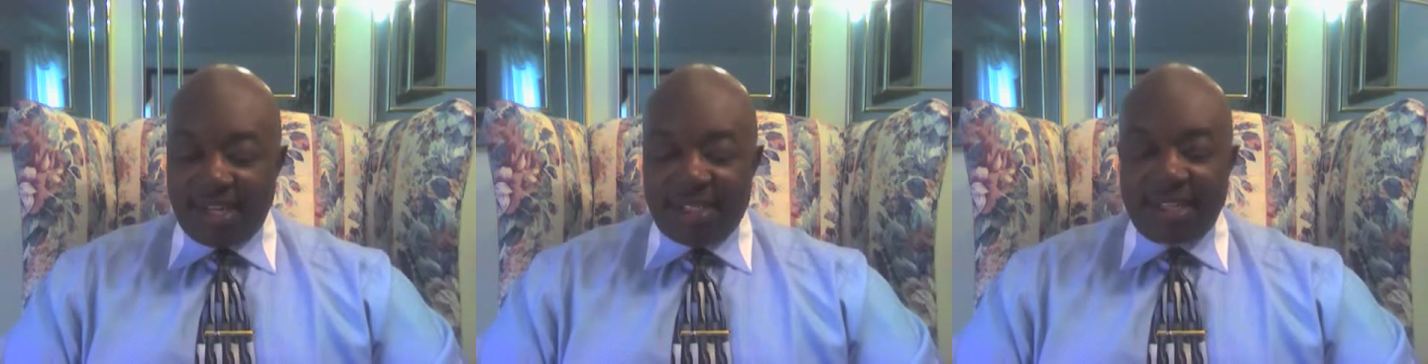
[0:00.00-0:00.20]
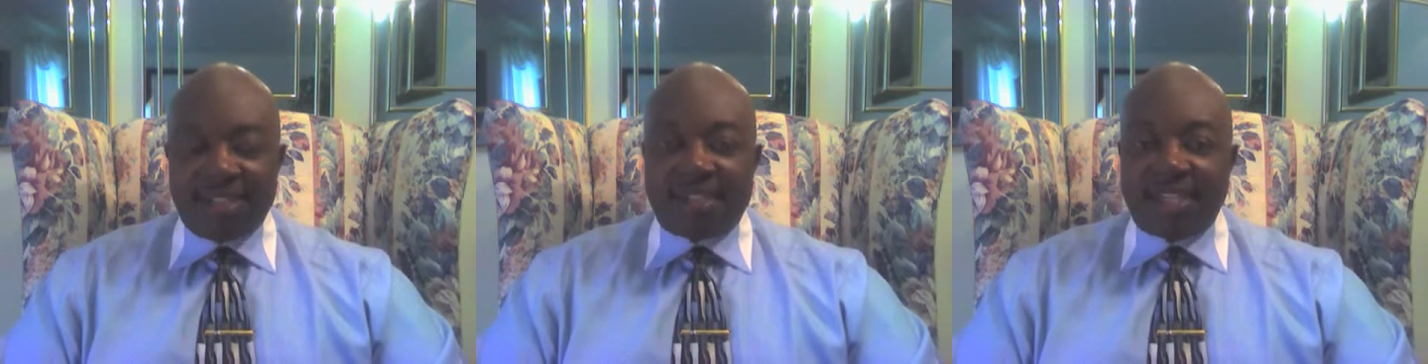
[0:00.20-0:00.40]

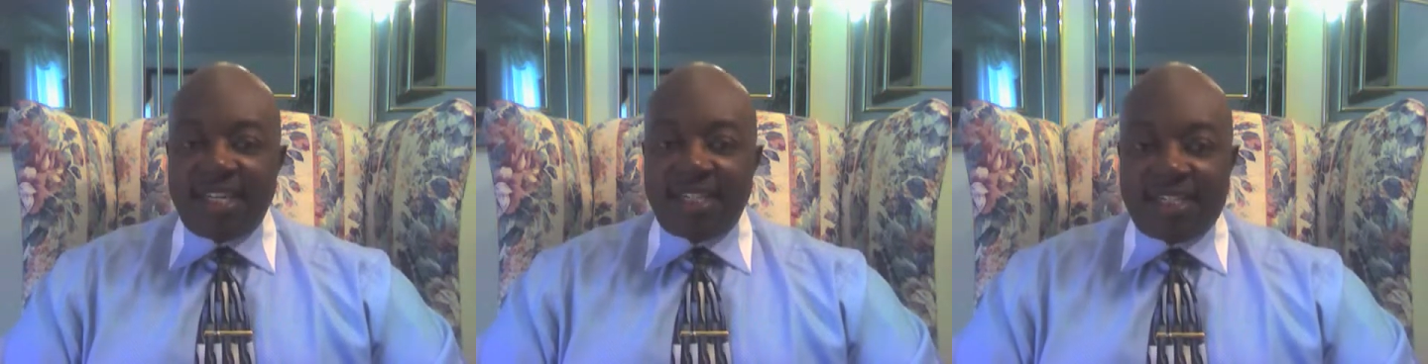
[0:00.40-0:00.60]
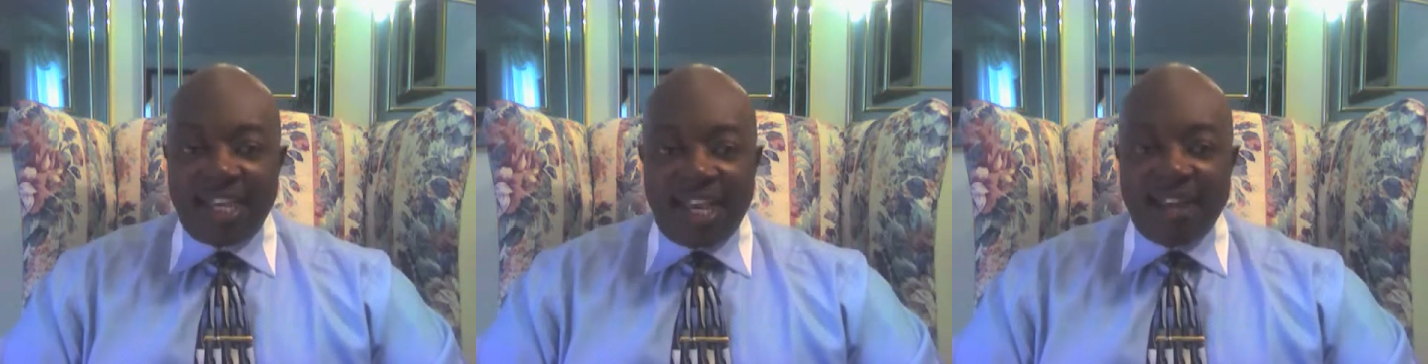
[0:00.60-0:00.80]
Didn't
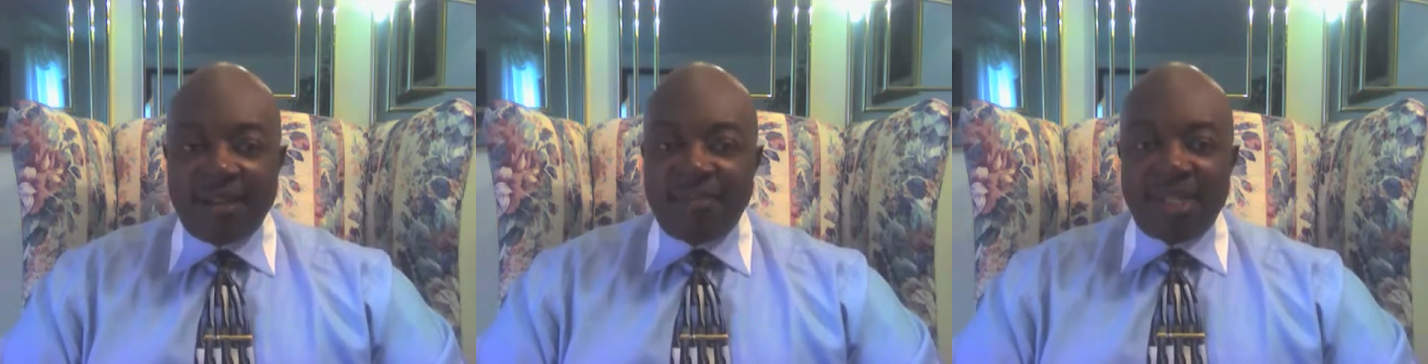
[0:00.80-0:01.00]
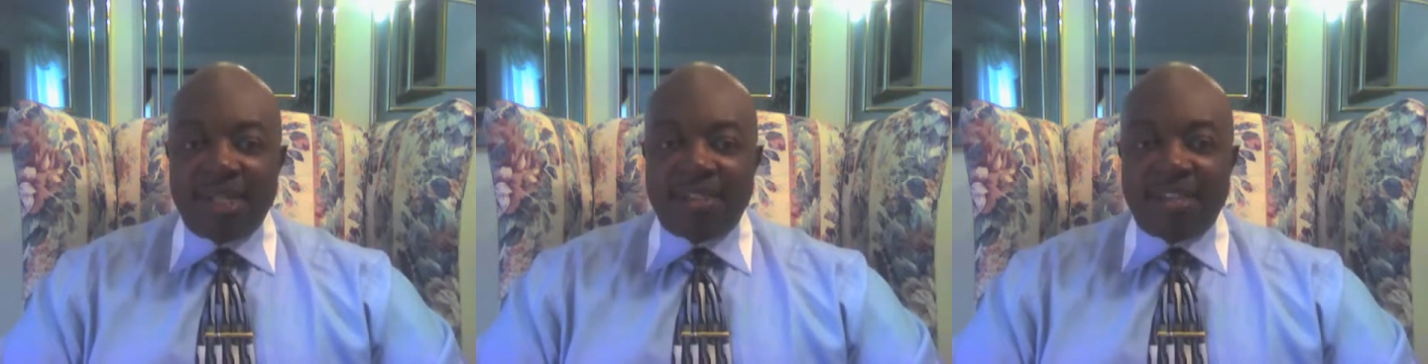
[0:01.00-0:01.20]
say tell
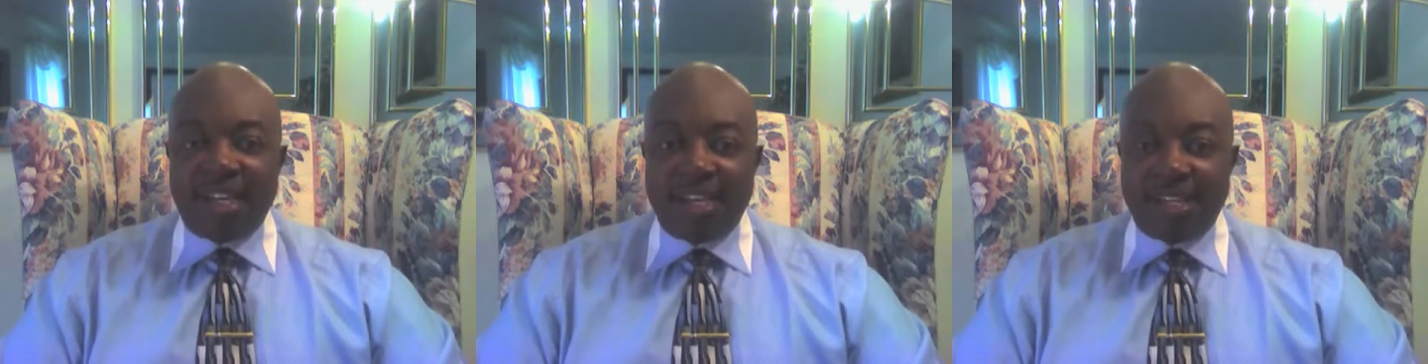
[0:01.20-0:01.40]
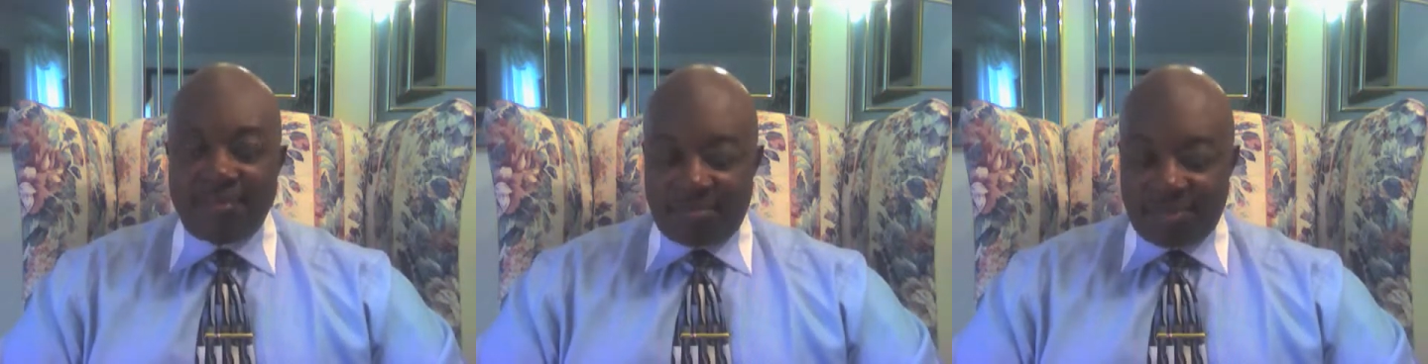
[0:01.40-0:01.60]
him
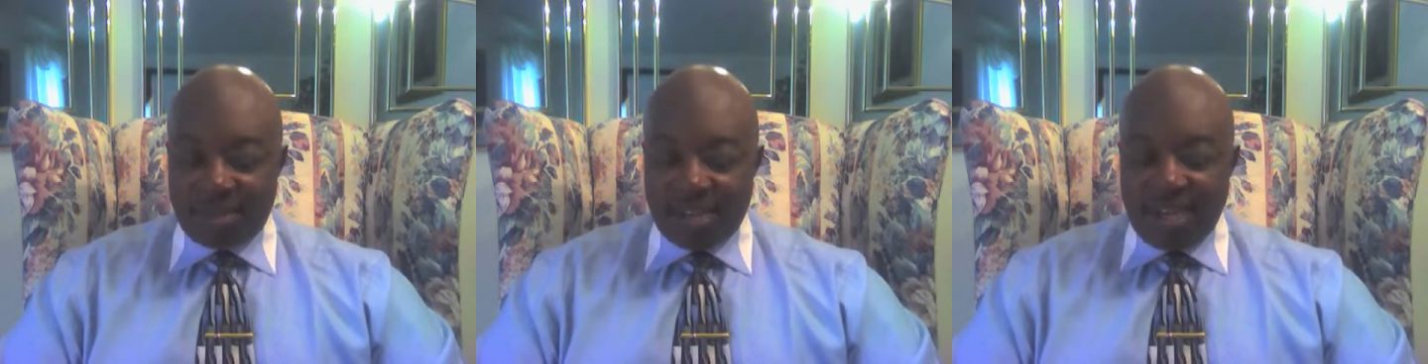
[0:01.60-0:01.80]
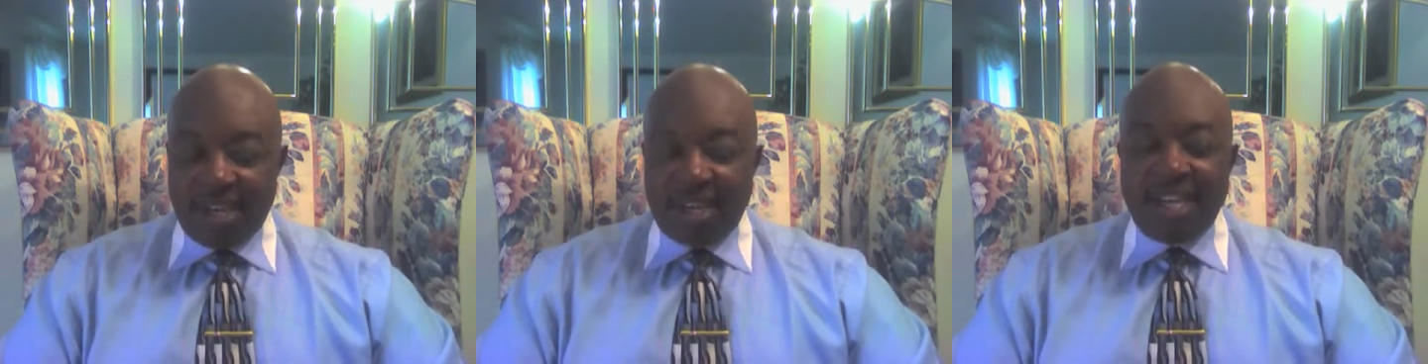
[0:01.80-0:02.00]
anything.
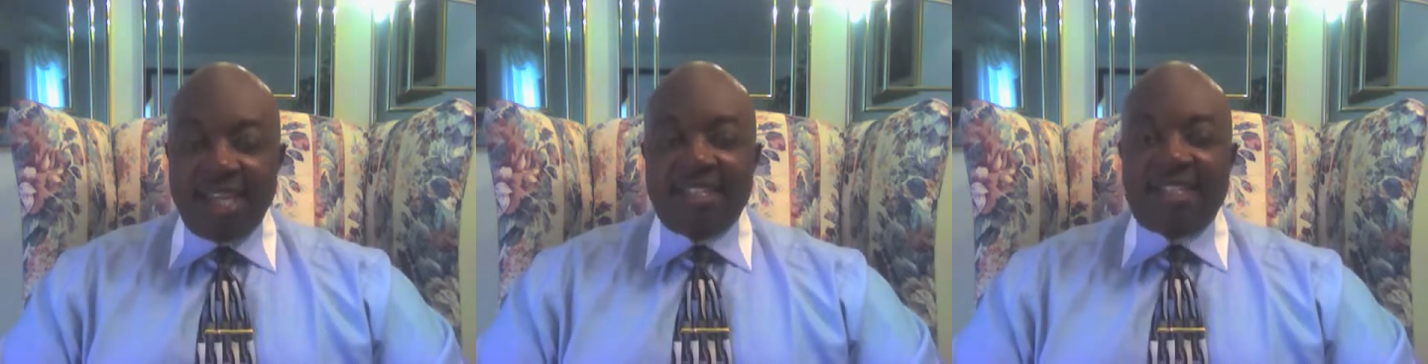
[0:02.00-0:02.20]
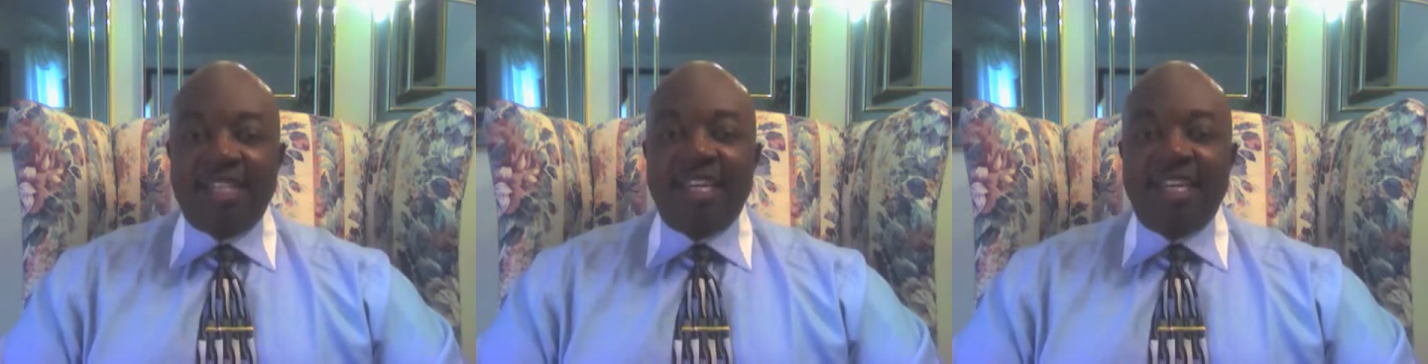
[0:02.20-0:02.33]
He